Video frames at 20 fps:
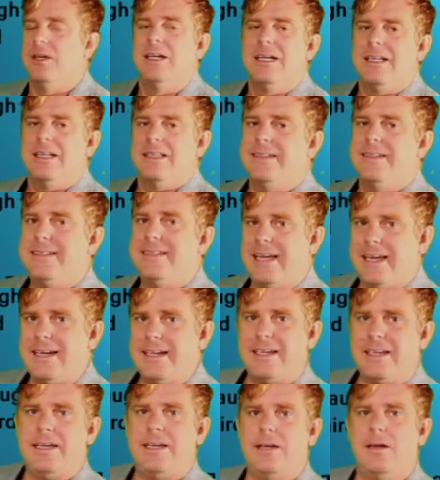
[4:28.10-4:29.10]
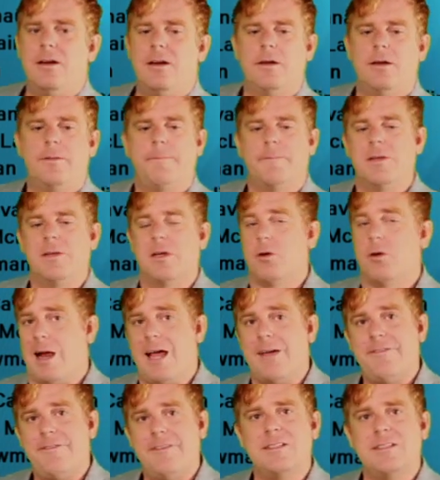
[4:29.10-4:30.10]
The data here, the
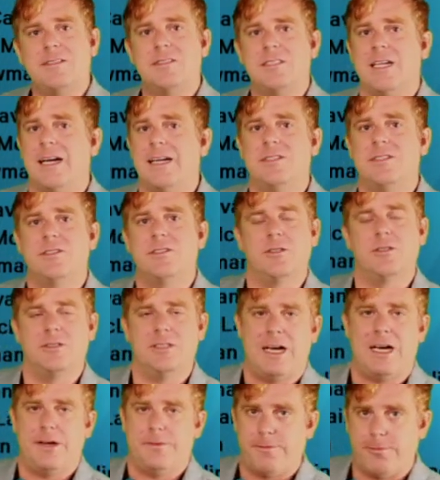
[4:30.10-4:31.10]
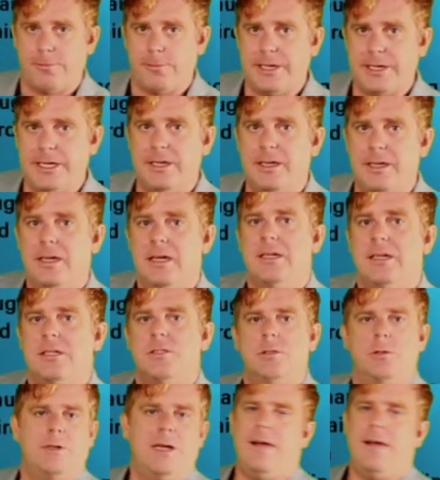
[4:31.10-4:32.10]
graphic designs, they're not free.
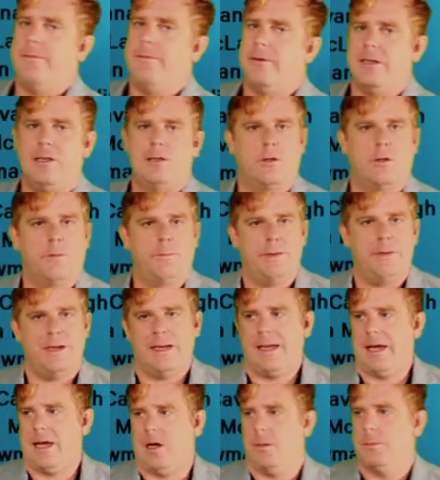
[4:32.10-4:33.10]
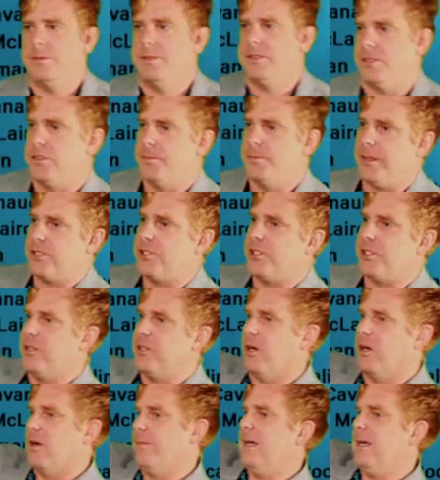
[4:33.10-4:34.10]
So every little bit helps, especially
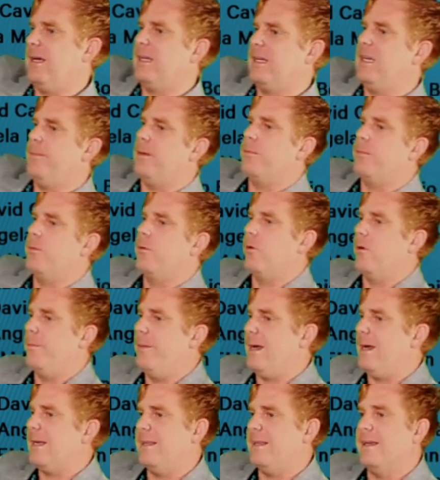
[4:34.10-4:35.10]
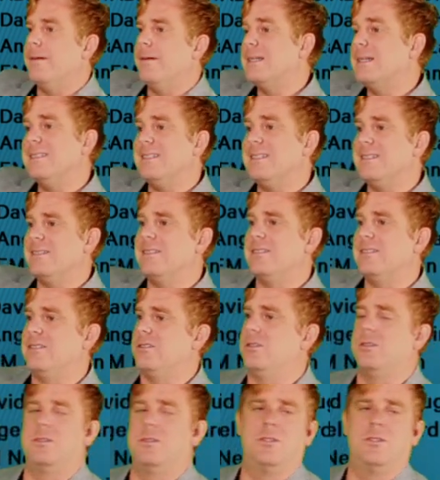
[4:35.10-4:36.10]
Garmin. I keep on going back to him because he's
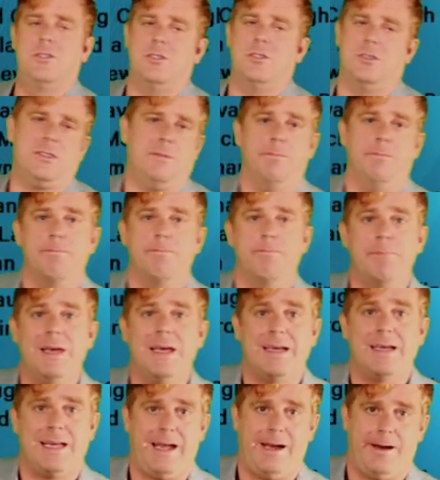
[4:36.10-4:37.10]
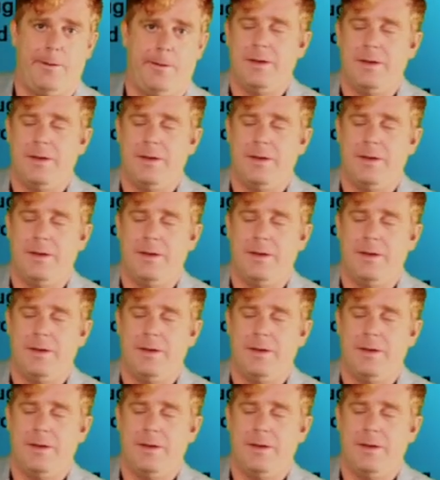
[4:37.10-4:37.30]
just big help,